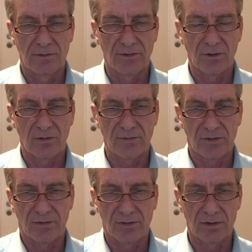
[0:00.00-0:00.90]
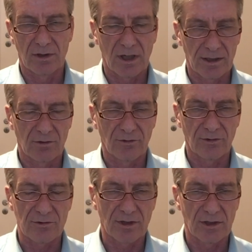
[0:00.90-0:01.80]
it offers high
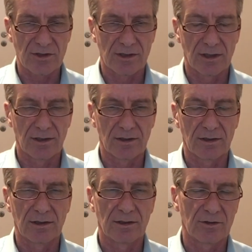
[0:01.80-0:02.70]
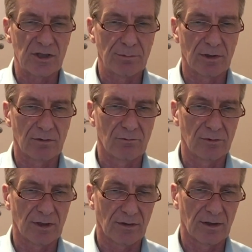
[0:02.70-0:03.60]
concentration and a cheaper
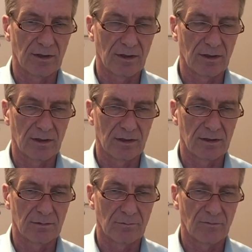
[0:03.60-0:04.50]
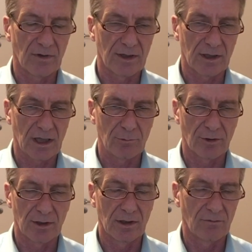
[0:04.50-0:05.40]
routing than via
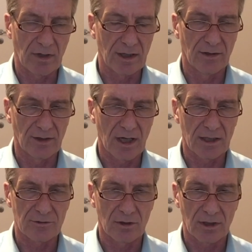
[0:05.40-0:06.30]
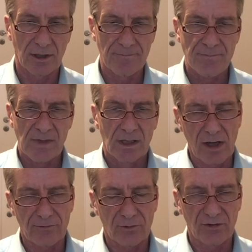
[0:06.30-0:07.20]
the hard rock. You
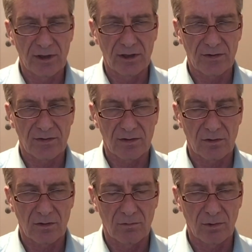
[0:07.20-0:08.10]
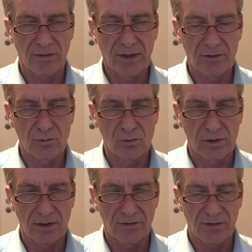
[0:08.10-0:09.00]
have to see it, or what they do
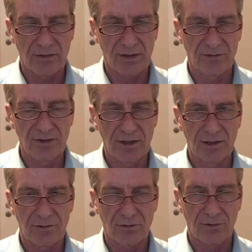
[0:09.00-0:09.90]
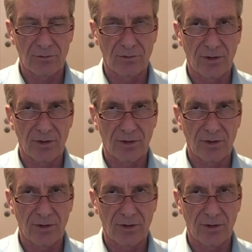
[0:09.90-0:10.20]
is they see it through